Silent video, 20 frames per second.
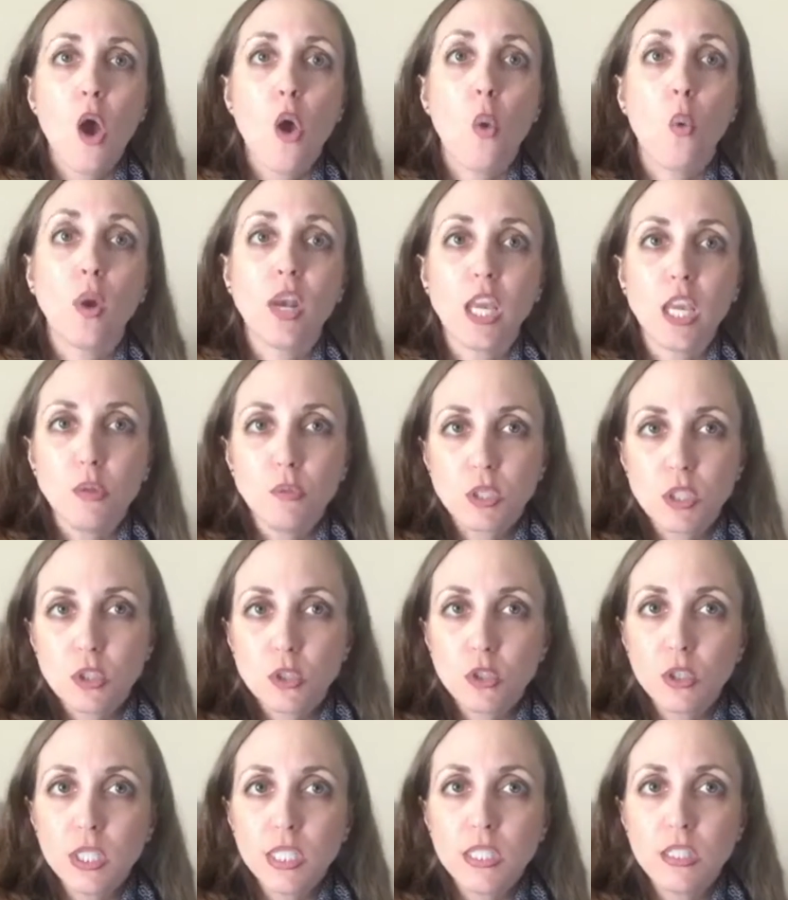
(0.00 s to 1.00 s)
When he was
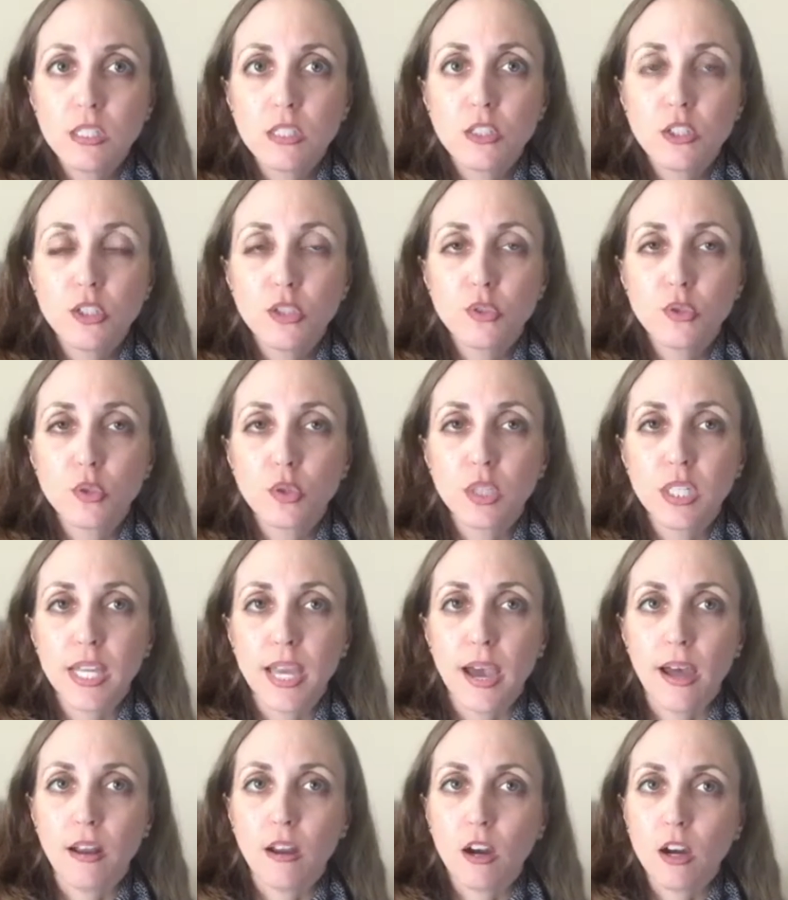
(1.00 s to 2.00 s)
36 years old, he
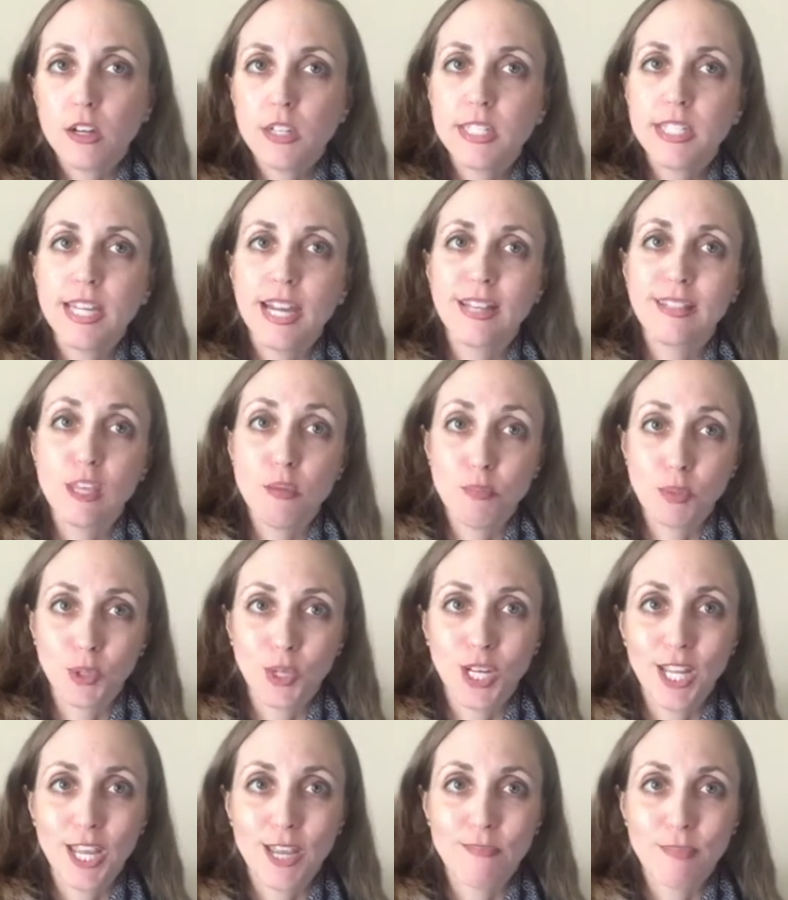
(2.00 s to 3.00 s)
had a heart attack. They
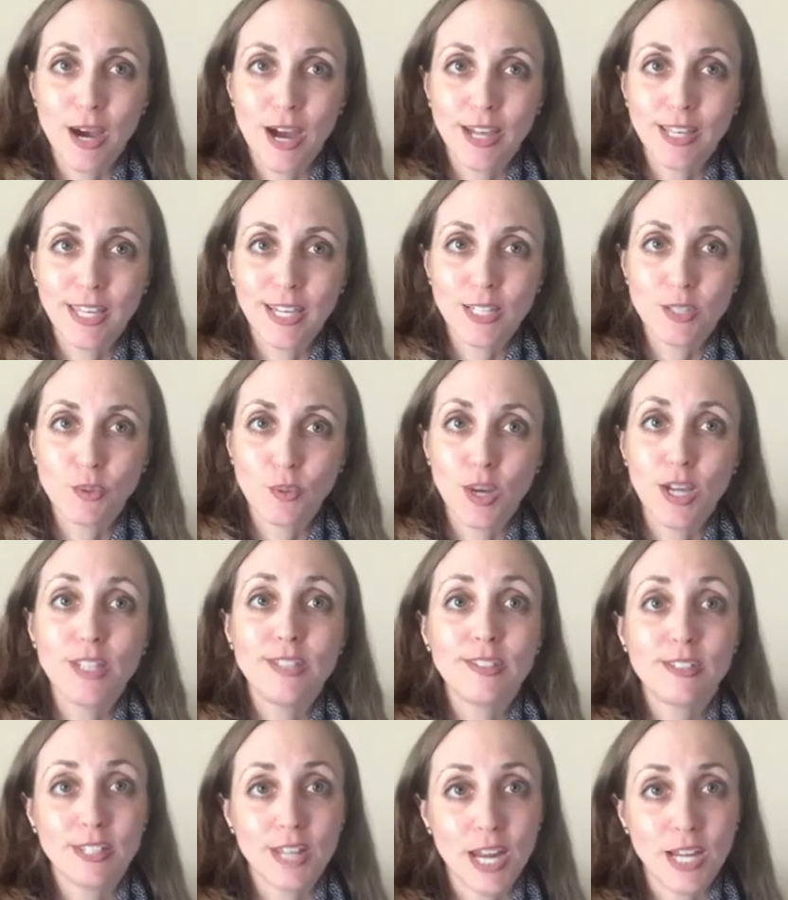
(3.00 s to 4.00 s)
put him on, guess what?
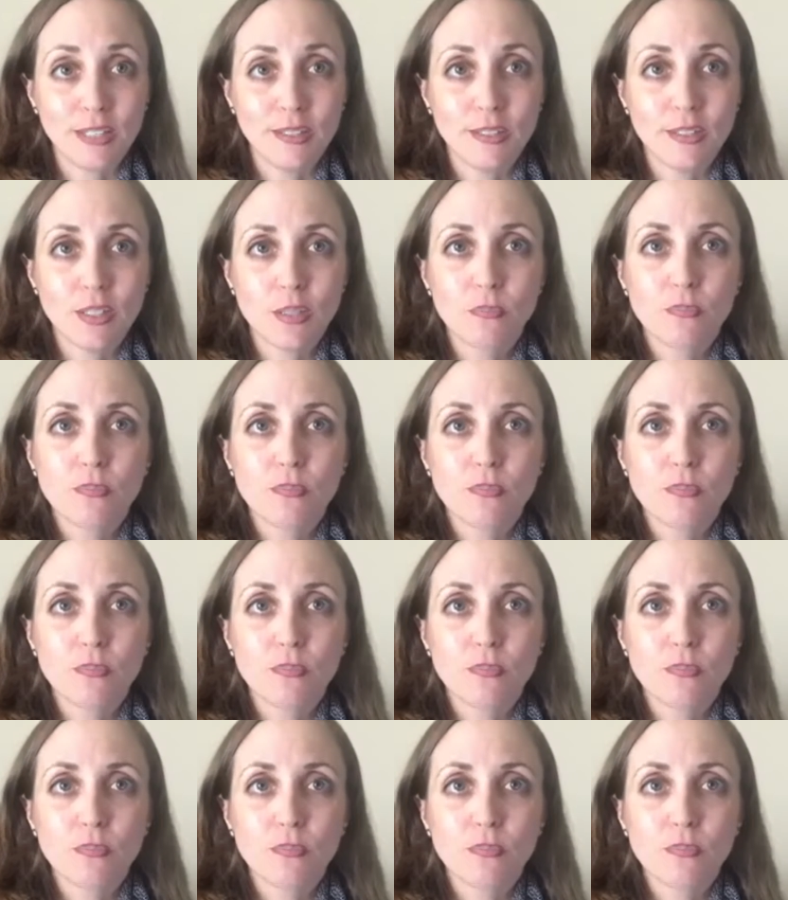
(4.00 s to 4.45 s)
Statins.